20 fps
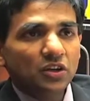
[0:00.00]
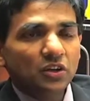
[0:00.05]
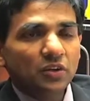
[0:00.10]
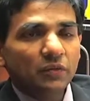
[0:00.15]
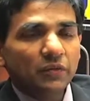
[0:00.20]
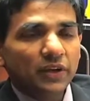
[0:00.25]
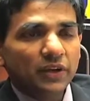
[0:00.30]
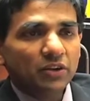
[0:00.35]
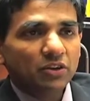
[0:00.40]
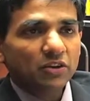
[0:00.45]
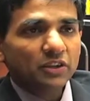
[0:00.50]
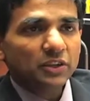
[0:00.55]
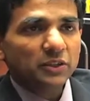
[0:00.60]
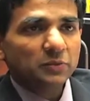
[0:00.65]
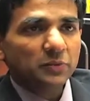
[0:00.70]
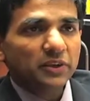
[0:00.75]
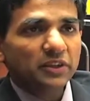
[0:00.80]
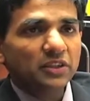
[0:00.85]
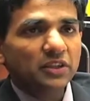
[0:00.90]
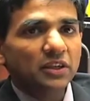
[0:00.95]
We are not
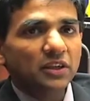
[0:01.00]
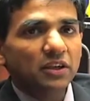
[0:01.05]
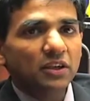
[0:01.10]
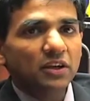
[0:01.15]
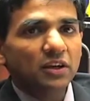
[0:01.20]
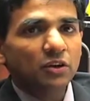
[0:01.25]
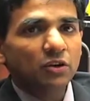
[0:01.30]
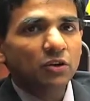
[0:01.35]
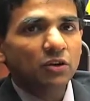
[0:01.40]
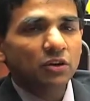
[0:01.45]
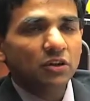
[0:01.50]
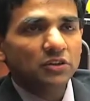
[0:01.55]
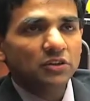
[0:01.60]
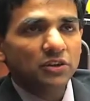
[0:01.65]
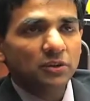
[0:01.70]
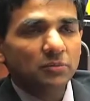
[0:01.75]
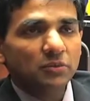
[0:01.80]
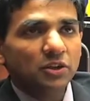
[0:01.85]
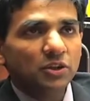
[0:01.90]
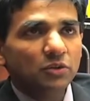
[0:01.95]
expecting
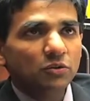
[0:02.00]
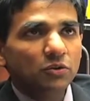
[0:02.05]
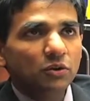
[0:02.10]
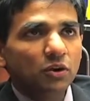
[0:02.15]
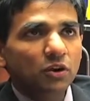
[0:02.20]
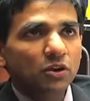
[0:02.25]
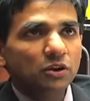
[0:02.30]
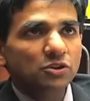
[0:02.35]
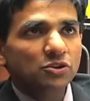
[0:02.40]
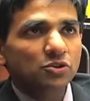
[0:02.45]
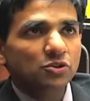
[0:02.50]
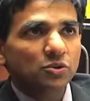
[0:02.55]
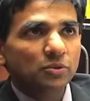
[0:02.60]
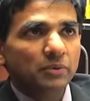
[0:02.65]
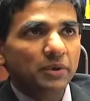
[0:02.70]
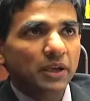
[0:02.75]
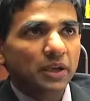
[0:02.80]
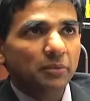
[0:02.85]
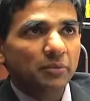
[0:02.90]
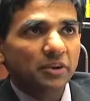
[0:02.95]
some new laws to
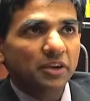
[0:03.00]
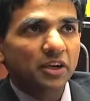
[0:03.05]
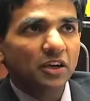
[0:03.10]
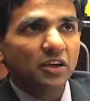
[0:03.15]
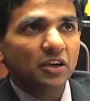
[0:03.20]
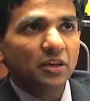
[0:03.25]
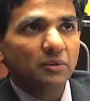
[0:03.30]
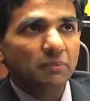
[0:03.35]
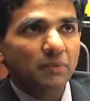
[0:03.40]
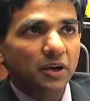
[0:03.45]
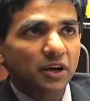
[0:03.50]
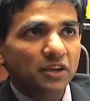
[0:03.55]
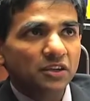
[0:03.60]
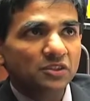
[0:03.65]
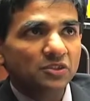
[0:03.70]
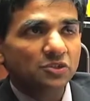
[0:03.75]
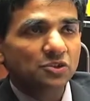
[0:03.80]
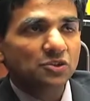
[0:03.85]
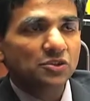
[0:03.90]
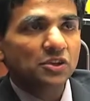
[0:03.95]
be immediately
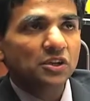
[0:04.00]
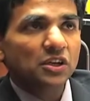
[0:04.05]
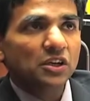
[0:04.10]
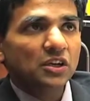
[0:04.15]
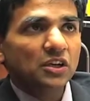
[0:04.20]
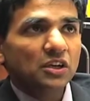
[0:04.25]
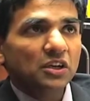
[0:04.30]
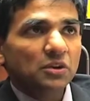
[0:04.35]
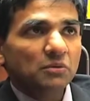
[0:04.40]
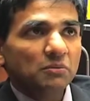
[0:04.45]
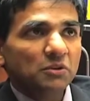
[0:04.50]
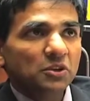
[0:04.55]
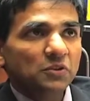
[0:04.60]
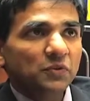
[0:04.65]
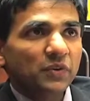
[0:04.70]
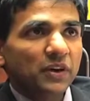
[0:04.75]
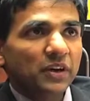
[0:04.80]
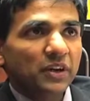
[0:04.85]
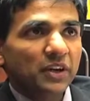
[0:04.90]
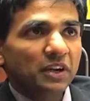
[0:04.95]
passed, but
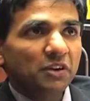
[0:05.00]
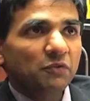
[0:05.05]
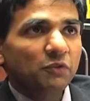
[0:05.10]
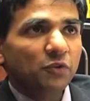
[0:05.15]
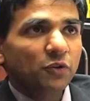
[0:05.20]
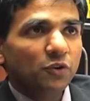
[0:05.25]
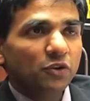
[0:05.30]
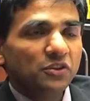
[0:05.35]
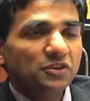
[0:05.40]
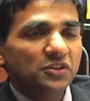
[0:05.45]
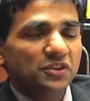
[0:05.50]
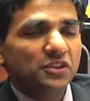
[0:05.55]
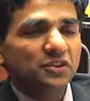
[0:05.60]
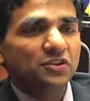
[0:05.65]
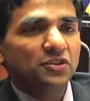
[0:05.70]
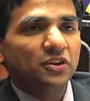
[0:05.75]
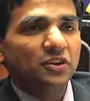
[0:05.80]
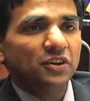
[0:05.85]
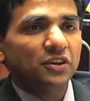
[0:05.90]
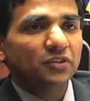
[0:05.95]
we are influencing
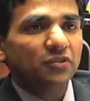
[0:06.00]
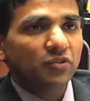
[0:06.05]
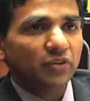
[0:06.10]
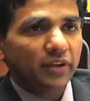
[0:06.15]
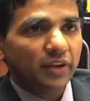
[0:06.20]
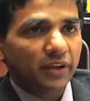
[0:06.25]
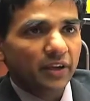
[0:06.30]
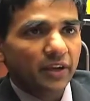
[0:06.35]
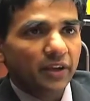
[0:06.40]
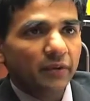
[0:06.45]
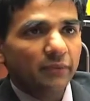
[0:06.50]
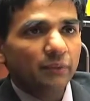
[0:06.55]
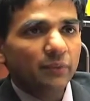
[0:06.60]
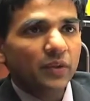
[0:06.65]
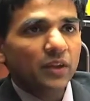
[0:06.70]
certain thinking.